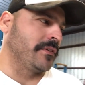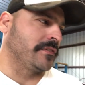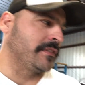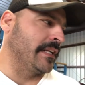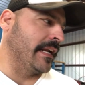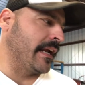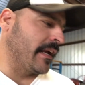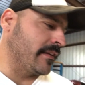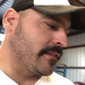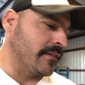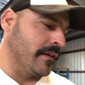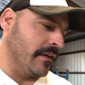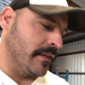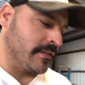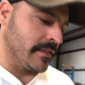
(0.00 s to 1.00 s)
today I
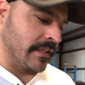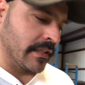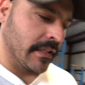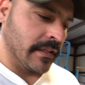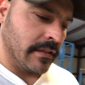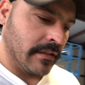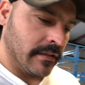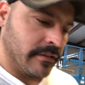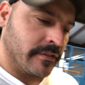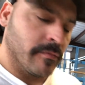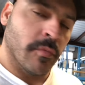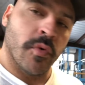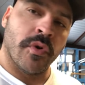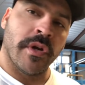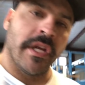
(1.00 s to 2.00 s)
saw a chicken this
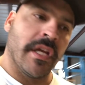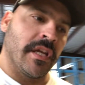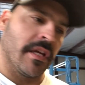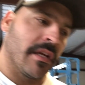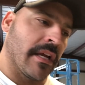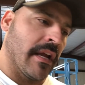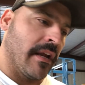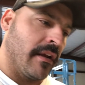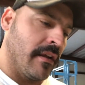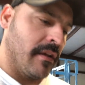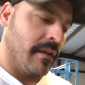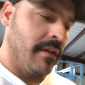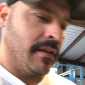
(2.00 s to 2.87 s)
morning kind of